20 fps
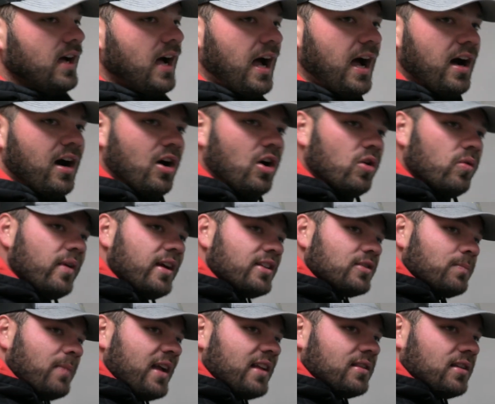I
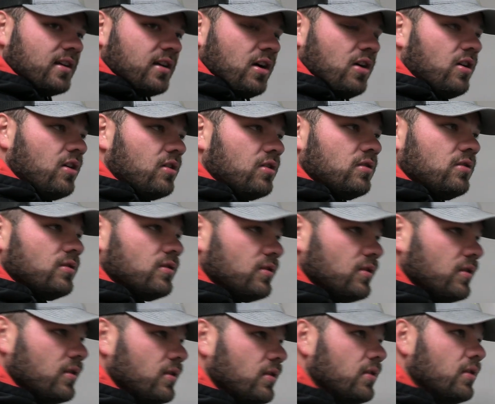always make the call
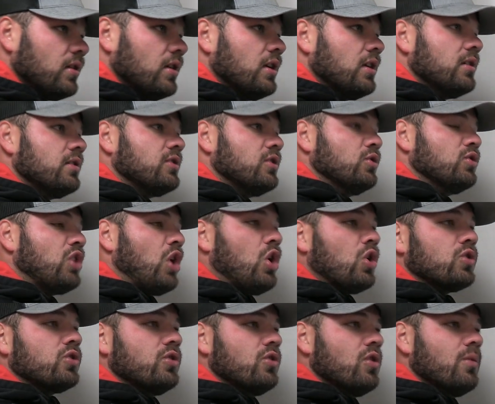to
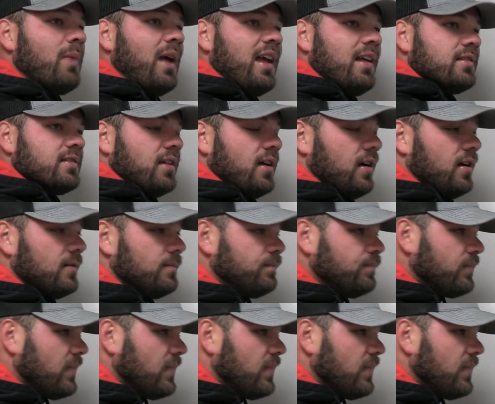talk to the man side.